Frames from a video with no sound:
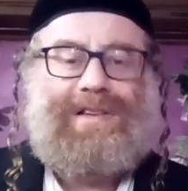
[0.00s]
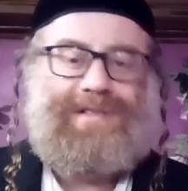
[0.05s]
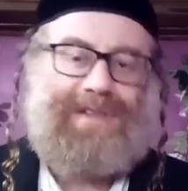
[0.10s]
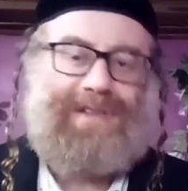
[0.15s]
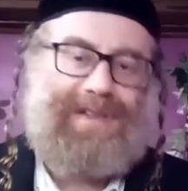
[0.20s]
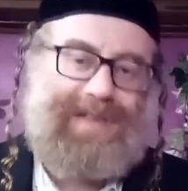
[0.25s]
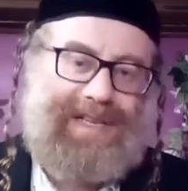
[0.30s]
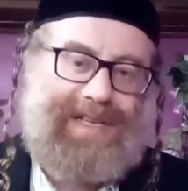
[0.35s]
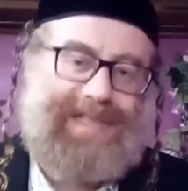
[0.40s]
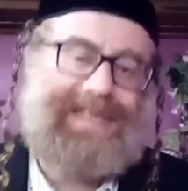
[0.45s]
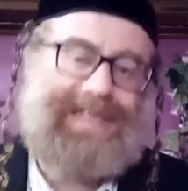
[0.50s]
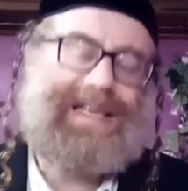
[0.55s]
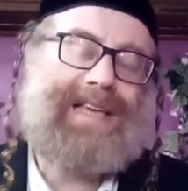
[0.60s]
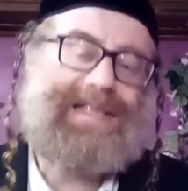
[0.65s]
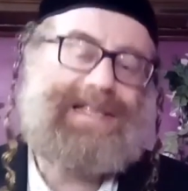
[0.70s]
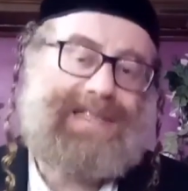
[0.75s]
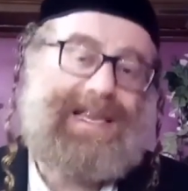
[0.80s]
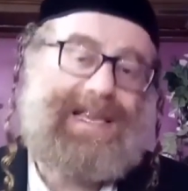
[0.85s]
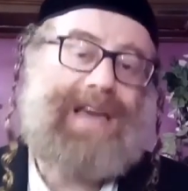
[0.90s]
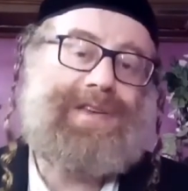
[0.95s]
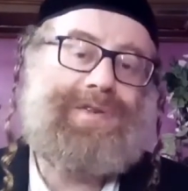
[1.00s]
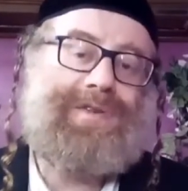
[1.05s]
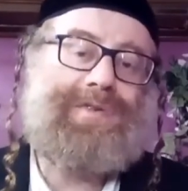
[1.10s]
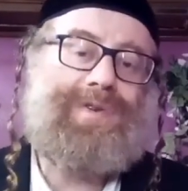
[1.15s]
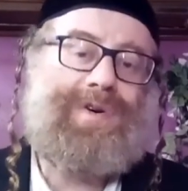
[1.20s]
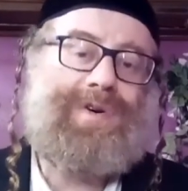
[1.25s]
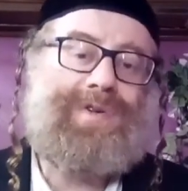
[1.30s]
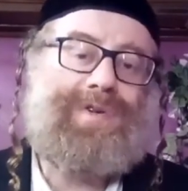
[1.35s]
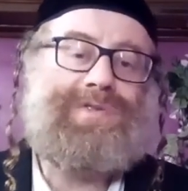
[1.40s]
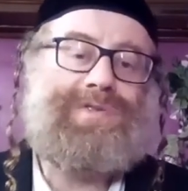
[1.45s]
So in this case, yeah, you
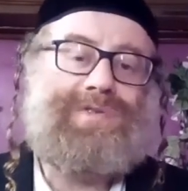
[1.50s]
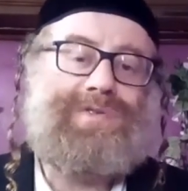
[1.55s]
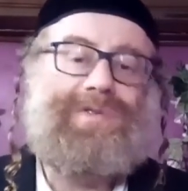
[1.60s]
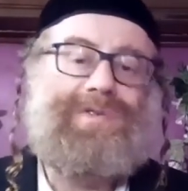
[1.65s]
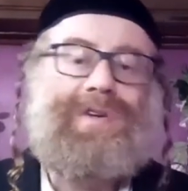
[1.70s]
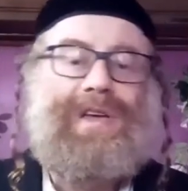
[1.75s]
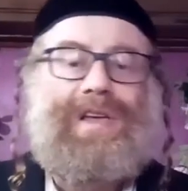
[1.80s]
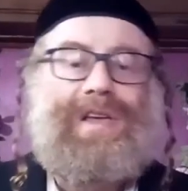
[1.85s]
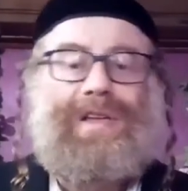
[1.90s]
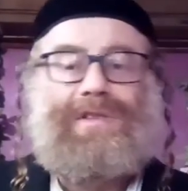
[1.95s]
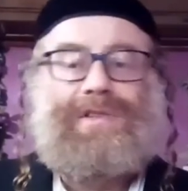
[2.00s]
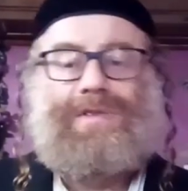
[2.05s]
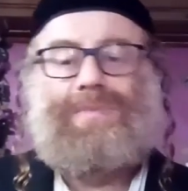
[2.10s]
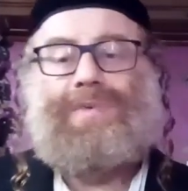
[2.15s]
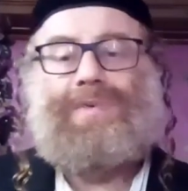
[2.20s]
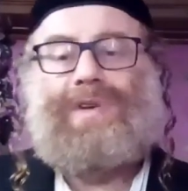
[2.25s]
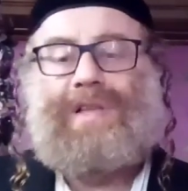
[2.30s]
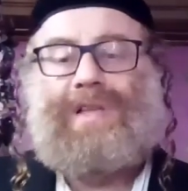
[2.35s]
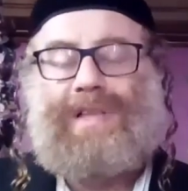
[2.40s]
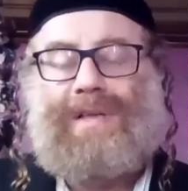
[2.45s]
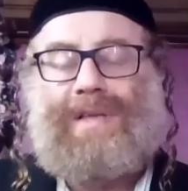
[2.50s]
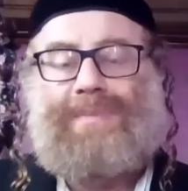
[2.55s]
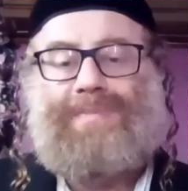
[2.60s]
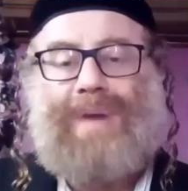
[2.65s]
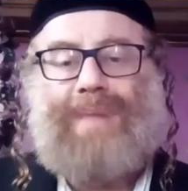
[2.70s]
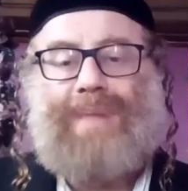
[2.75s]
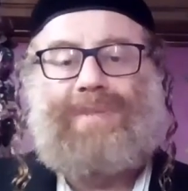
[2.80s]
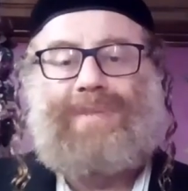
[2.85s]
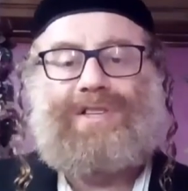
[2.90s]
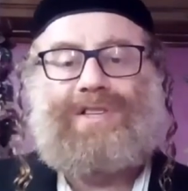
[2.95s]
go to to put it in
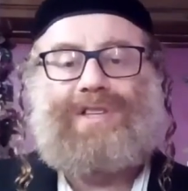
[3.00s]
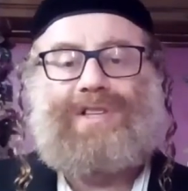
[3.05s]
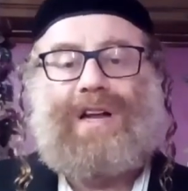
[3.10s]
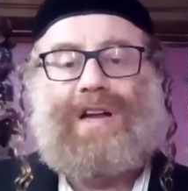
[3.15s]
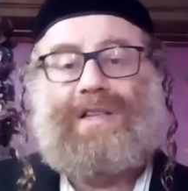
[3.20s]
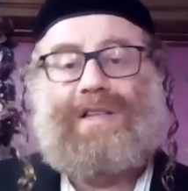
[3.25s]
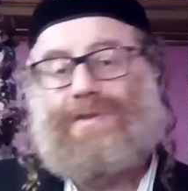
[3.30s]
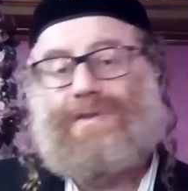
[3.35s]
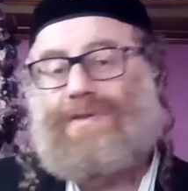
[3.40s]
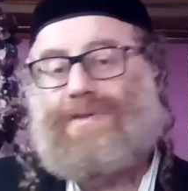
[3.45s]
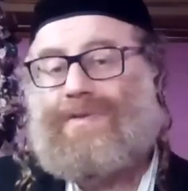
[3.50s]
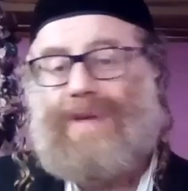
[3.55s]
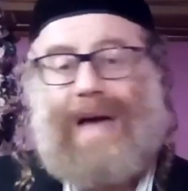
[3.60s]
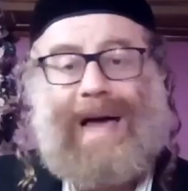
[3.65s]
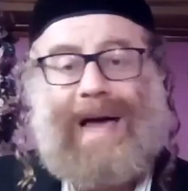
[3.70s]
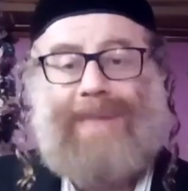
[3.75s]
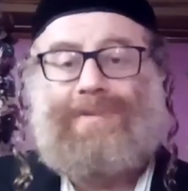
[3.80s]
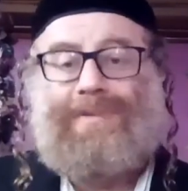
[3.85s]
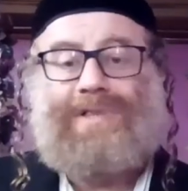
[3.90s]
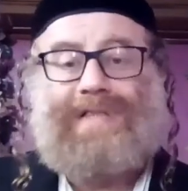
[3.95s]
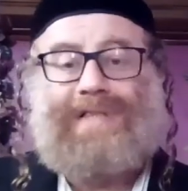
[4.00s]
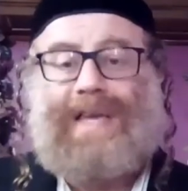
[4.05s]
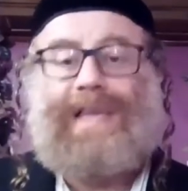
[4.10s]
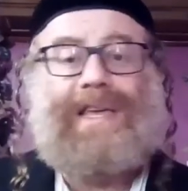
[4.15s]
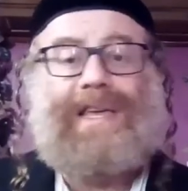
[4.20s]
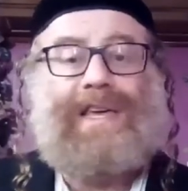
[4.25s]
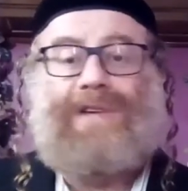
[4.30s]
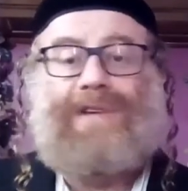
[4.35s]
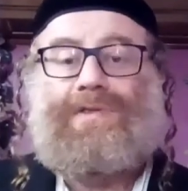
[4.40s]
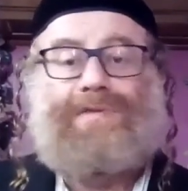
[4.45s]
public charity. Oh, I would say
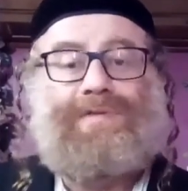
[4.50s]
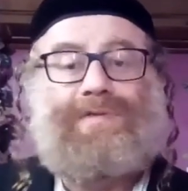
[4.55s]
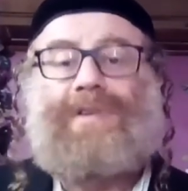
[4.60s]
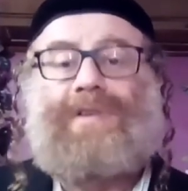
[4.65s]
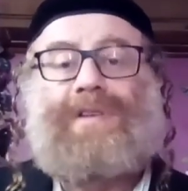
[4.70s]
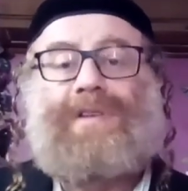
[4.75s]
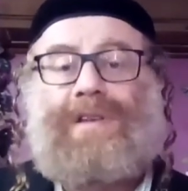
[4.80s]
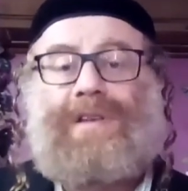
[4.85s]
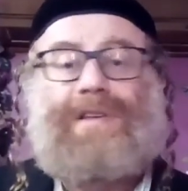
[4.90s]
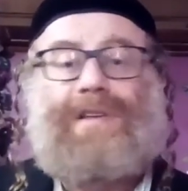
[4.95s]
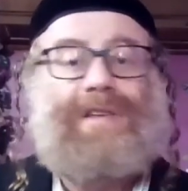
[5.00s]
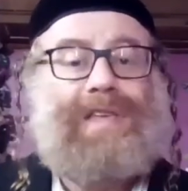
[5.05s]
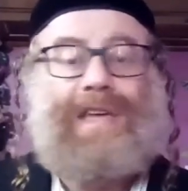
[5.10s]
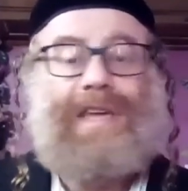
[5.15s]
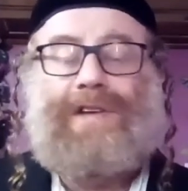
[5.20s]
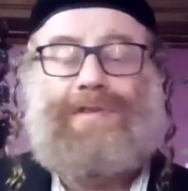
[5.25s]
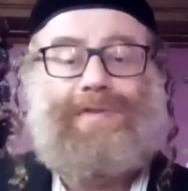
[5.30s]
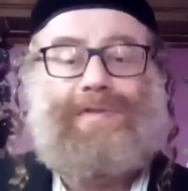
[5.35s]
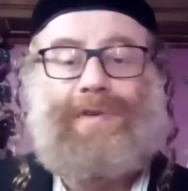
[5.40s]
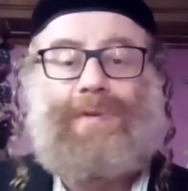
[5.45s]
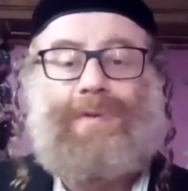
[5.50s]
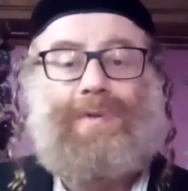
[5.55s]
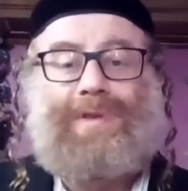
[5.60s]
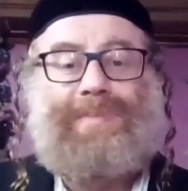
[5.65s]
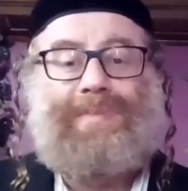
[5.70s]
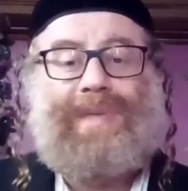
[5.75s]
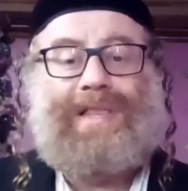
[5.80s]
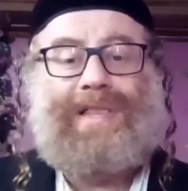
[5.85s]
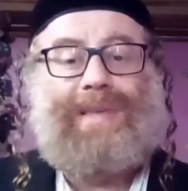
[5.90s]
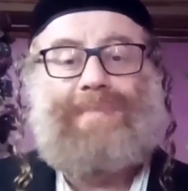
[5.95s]
Kiruv, Kiruv
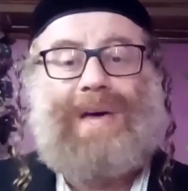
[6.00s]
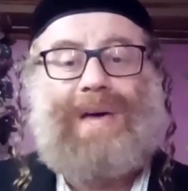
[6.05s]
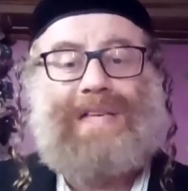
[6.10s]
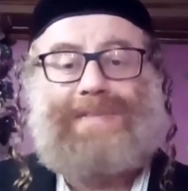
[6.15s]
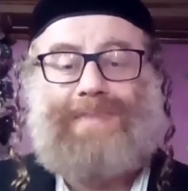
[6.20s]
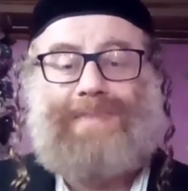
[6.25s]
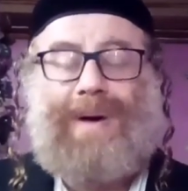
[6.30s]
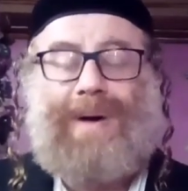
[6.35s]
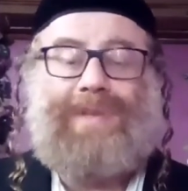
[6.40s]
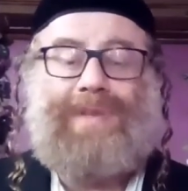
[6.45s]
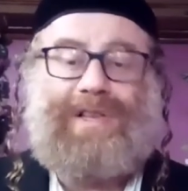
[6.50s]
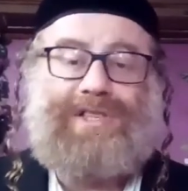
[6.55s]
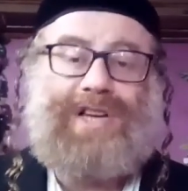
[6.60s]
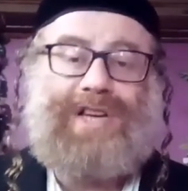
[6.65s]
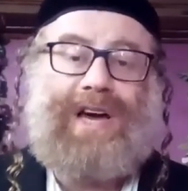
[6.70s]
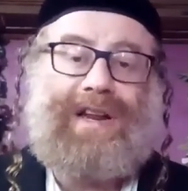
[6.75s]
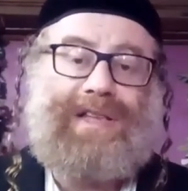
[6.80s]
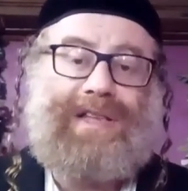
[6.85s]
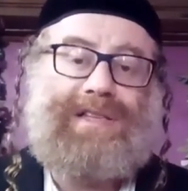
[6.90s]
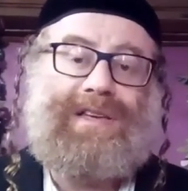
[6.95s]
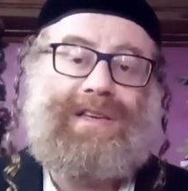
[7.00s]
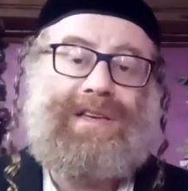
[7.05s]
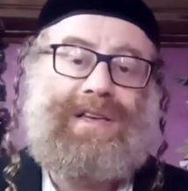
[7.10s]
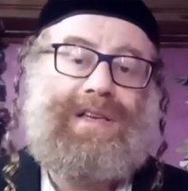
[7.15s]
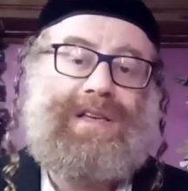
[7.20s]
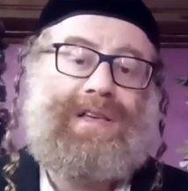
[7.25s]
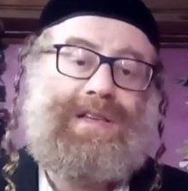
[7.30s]
would be the best public charity.